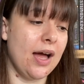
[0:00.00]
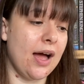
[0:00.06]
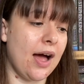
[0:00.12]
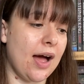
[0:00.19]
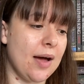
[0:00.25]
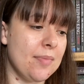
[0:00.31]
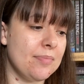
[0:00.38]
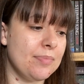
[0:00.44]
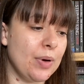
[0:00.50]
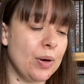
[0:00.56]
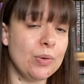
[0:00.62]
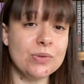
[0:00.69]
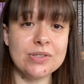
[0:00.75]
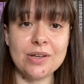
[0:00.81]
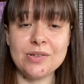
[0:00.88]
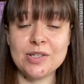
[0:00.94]
But
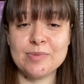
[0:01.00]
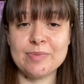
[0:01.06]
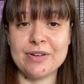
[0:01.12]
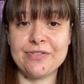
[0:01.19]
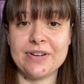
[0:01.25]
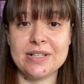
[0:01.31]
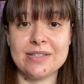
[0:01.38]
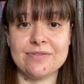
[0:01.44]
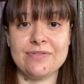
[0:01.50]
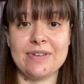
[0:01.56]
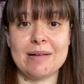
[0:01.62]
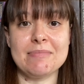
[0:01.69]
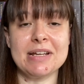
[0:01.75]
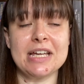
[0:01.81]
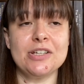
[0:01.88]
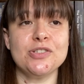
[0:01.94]
also just my friends and
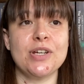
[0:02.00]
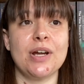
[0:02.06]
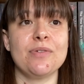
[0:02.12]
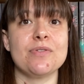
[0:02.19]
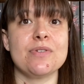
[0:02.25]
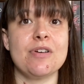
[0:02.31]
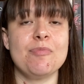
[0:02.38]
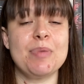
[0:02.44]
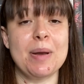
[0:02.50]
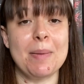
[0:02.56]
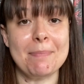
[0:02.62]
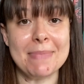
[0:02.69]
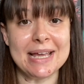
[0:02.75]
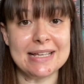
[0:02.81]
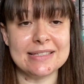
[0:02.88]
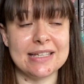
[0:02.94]
family in general have been
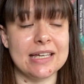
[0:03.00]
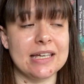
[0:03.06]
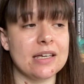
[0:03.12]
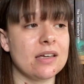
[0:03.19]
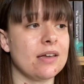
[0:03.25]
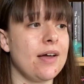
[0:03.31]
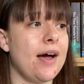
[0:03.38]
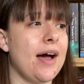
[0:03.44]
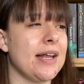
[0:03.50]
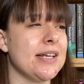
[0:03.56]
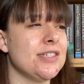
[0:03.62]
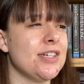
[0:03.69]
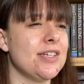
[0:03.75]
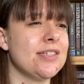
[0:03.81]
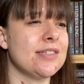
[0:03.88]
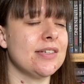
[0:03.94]
amazing, and
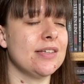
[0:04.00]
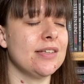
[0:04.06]
just